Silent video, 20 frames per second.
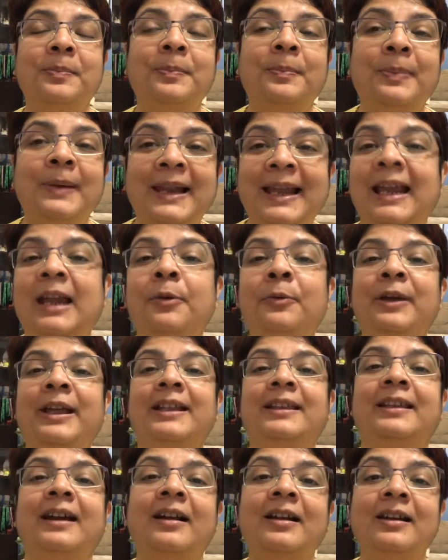play
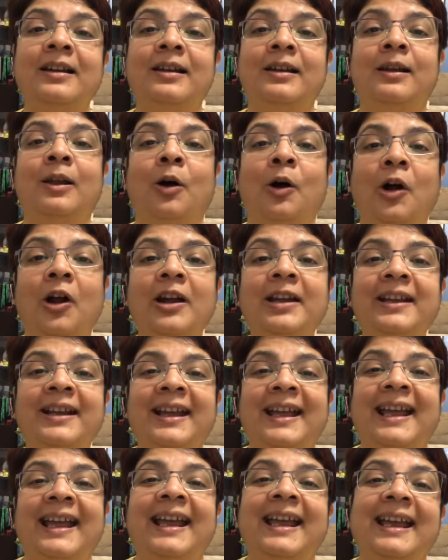with a lot
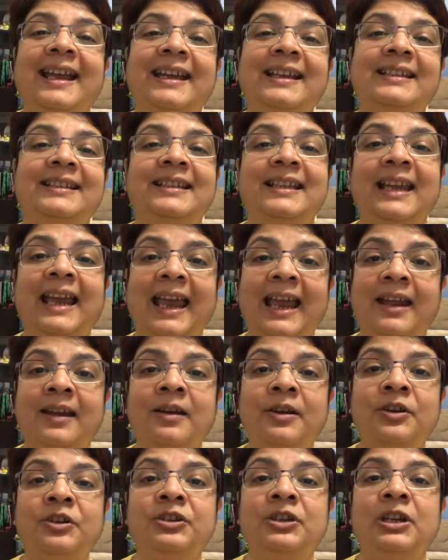is the
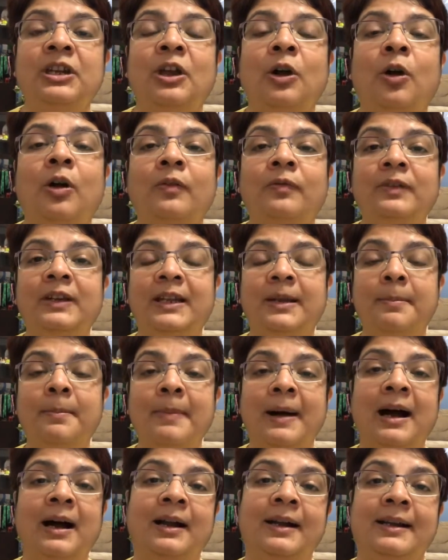energy of
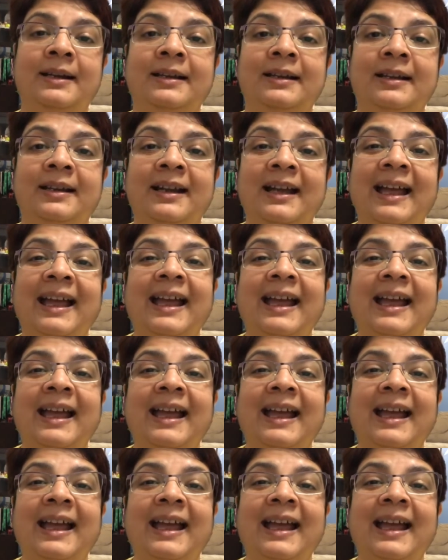demand.